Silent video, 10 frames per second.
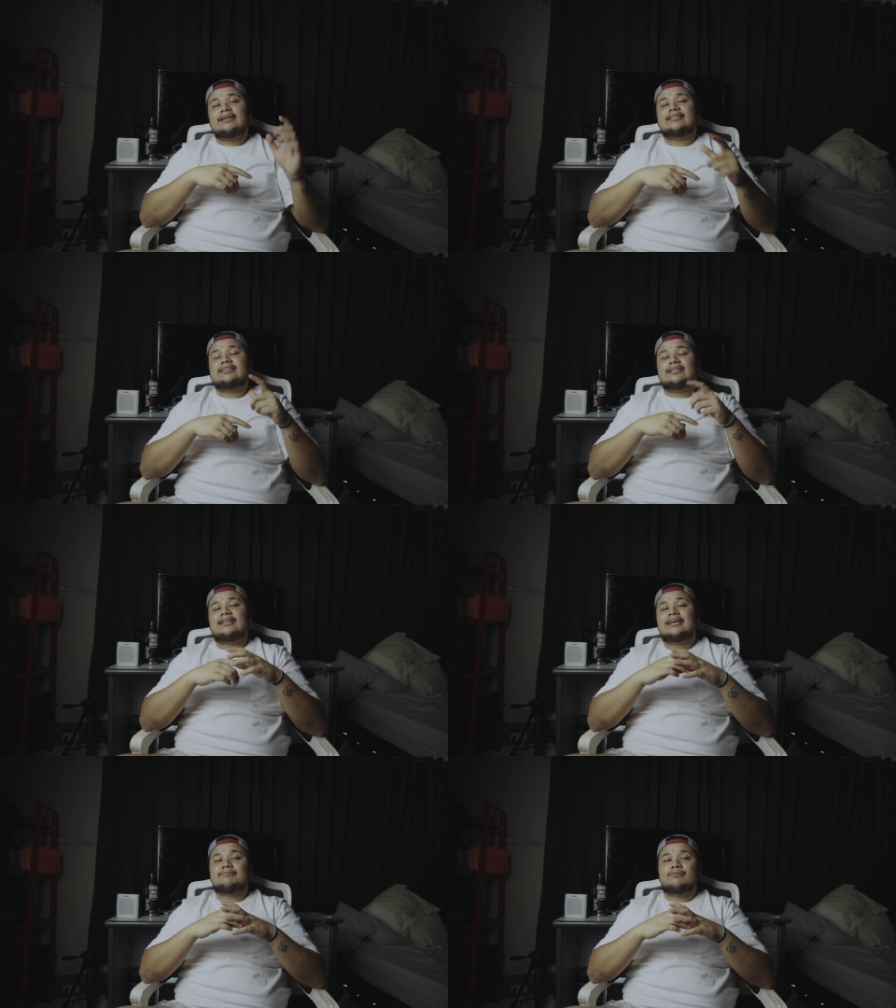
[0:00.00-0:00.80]
Hit the
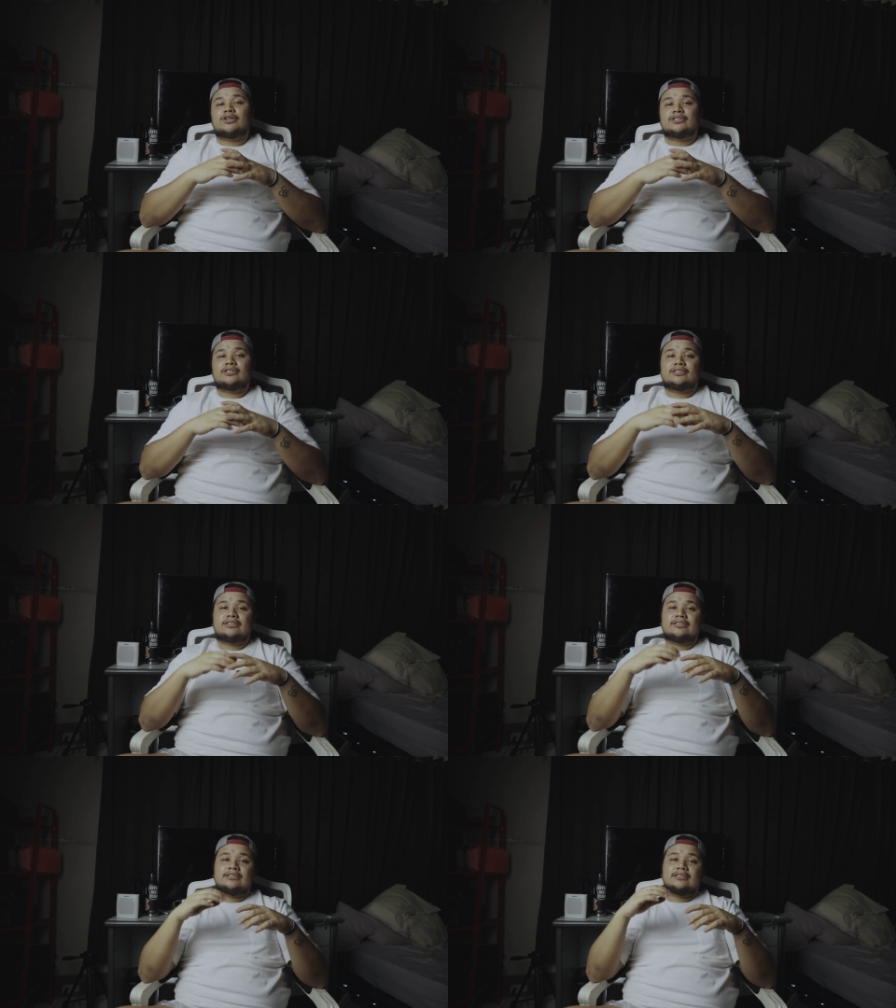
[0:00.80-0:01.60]
like
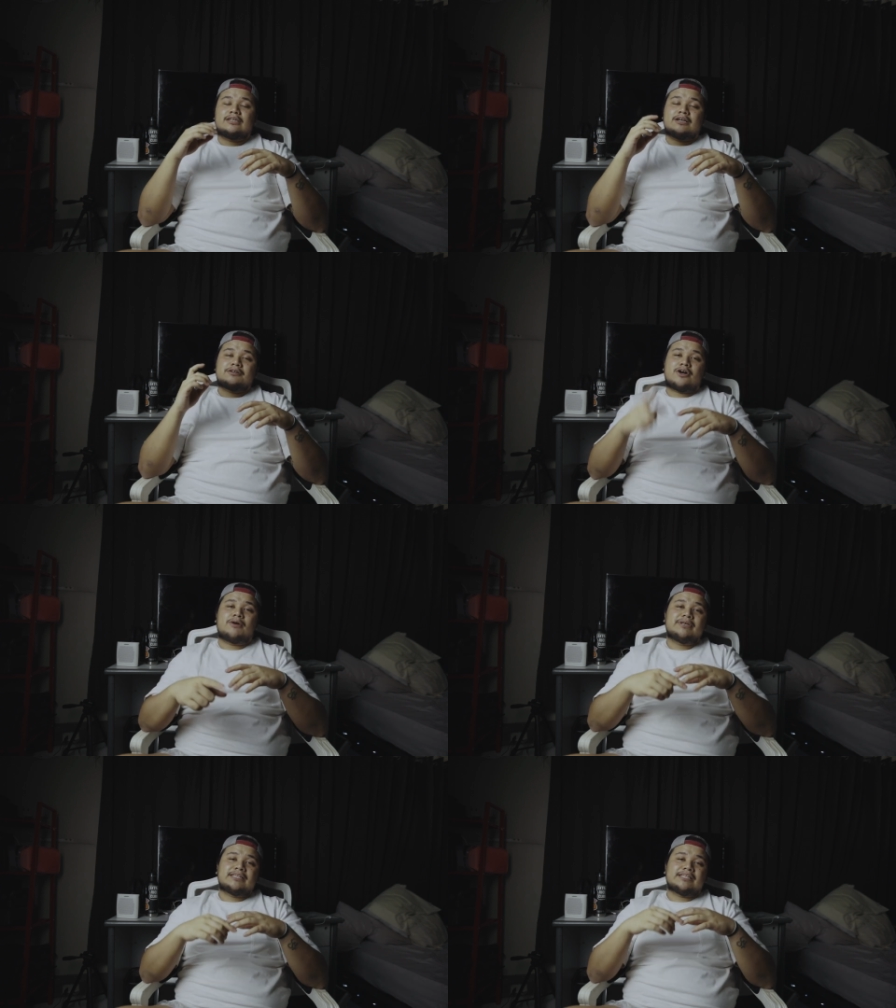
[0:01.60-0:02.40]
button.
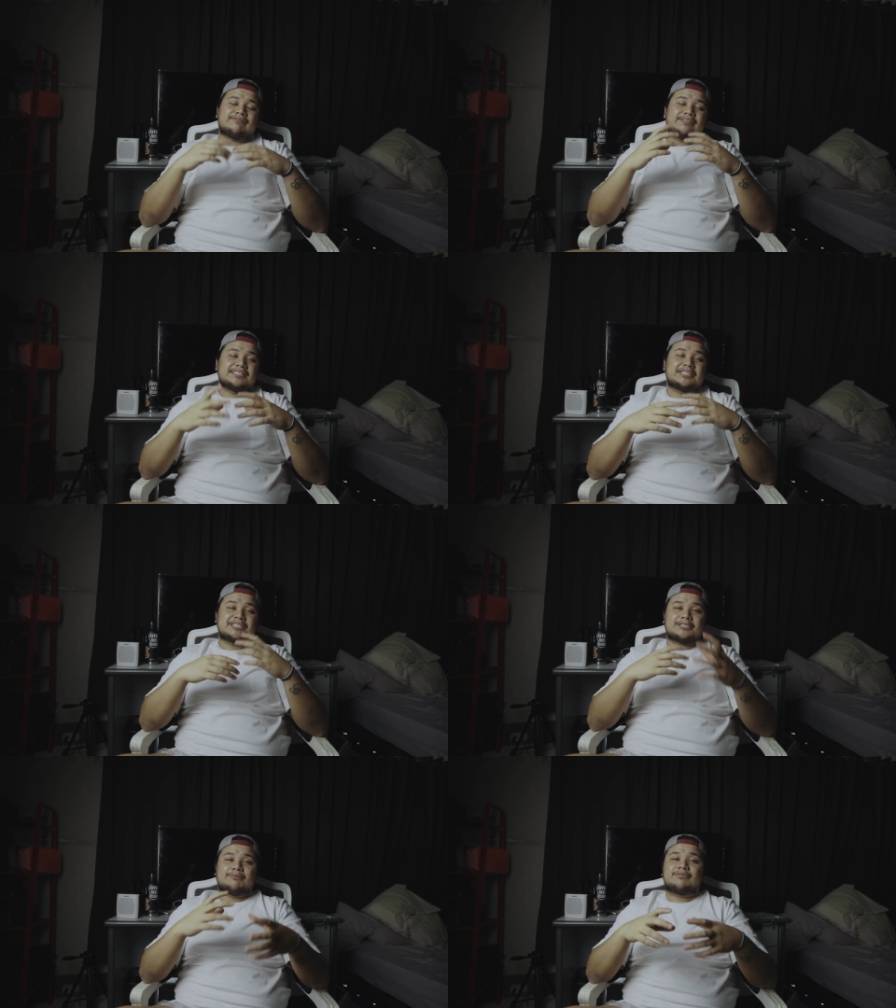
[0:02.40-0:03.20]
Comment if this is
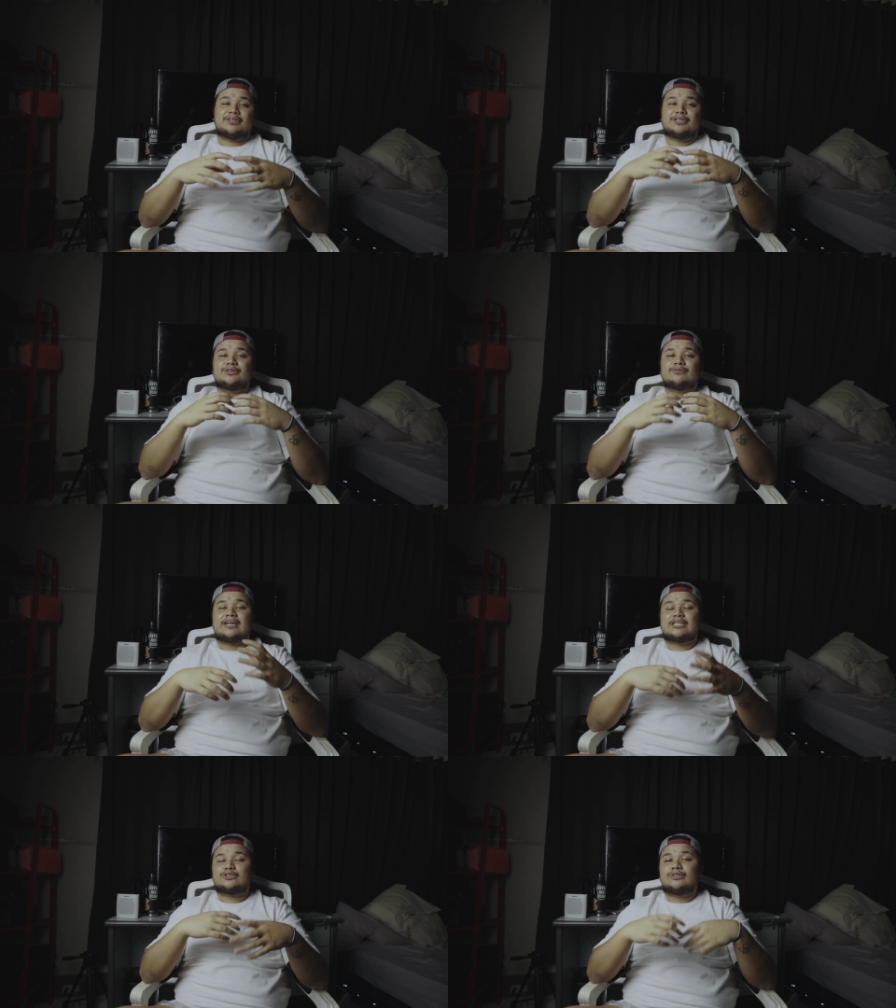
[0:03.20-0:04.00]
something you
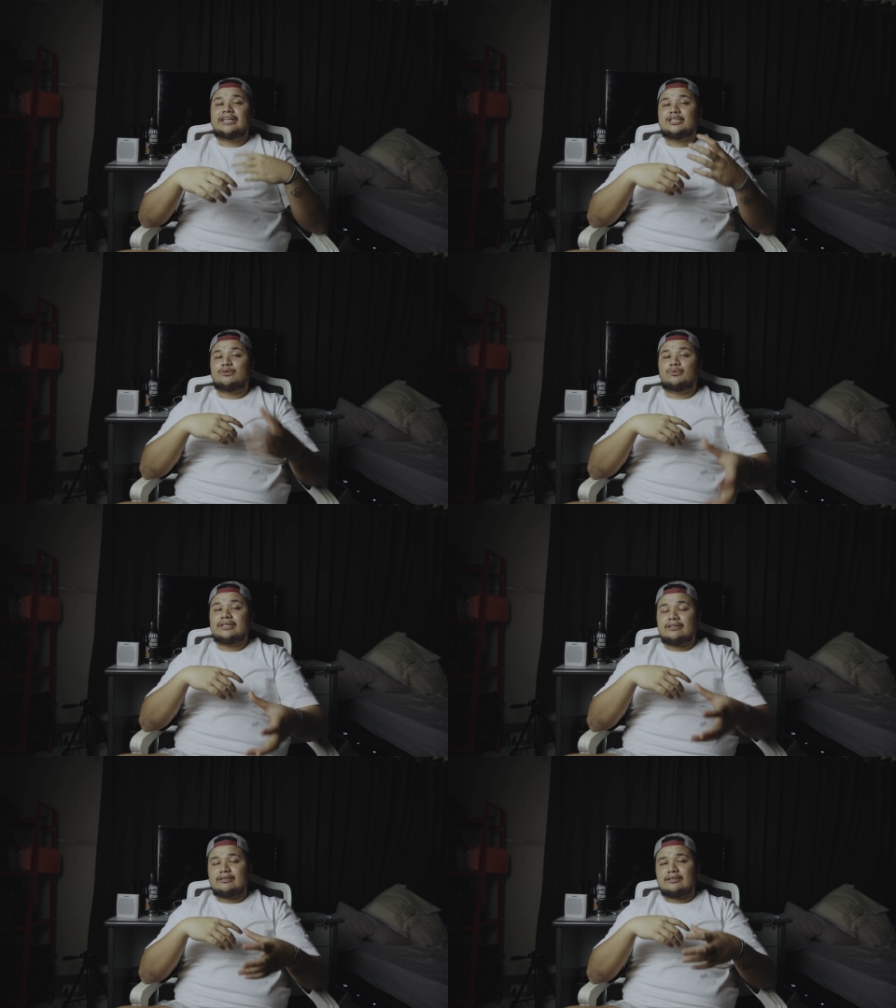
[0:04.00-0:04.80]
resonate
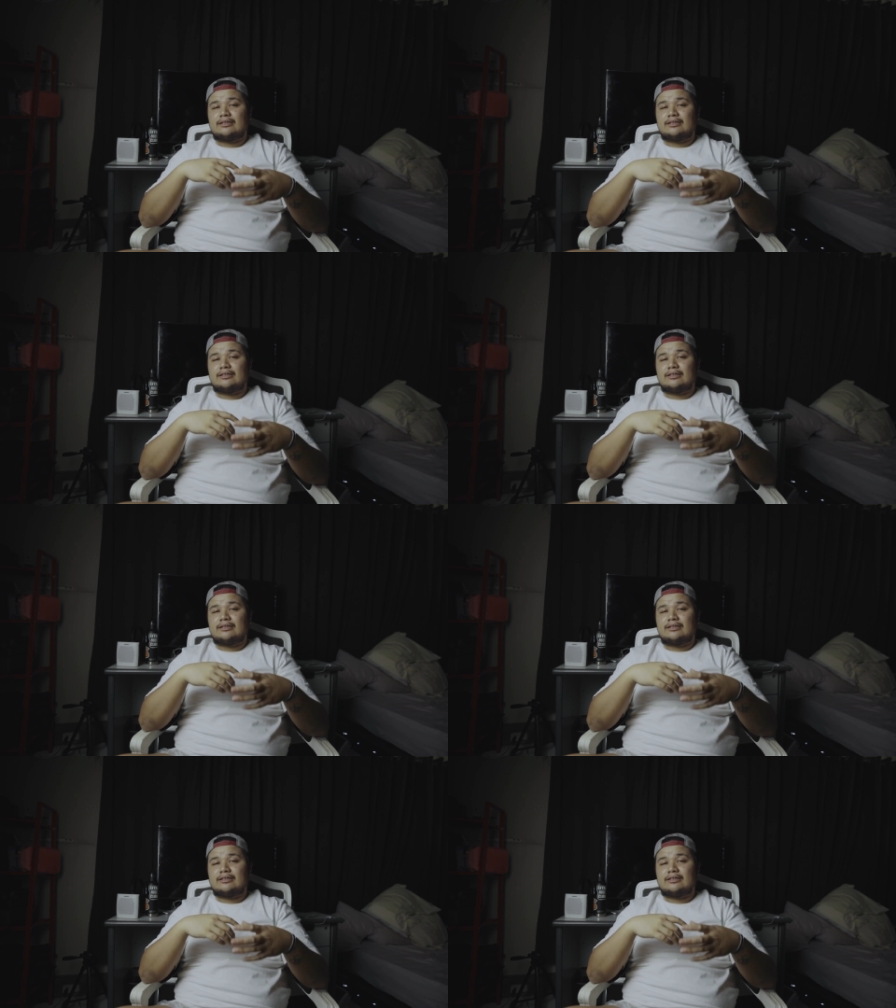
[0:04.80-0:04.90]
with.